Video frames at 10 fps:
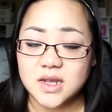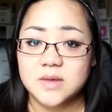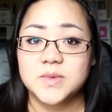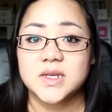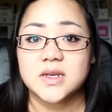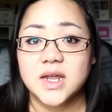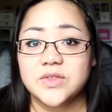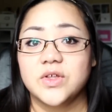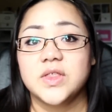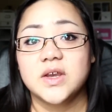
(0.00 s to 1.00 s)
I mean, I
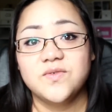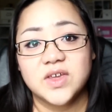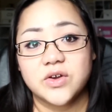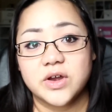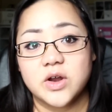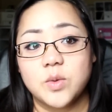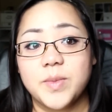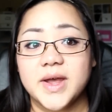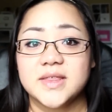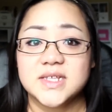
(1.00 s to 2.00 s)
thought they'd figure it out
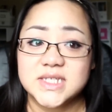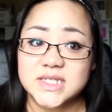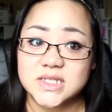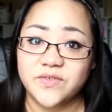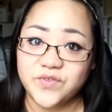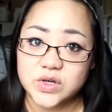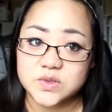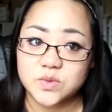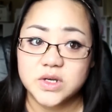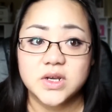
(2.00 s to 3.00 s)
by the
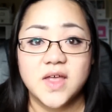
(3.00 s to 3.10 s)
first one,